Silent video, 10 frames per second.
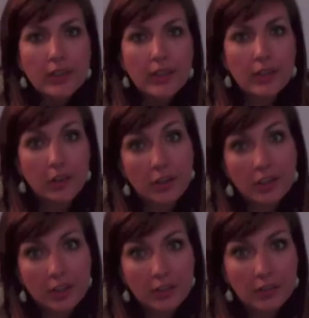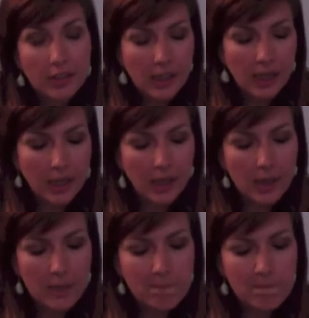guarding you,
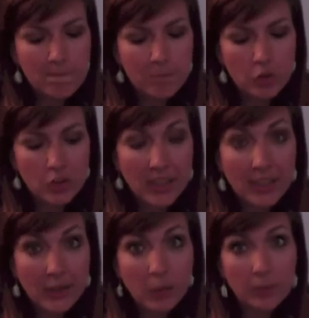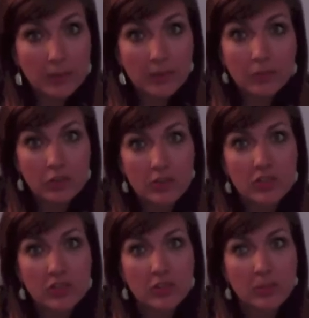you can't help but
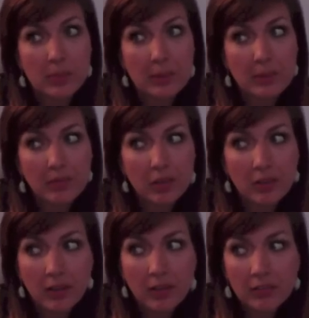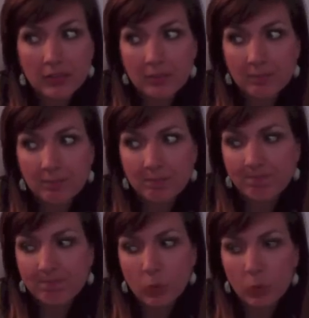just maybe fall in love
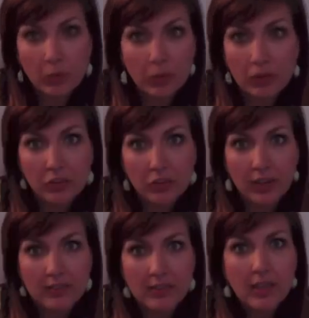with one or two guys.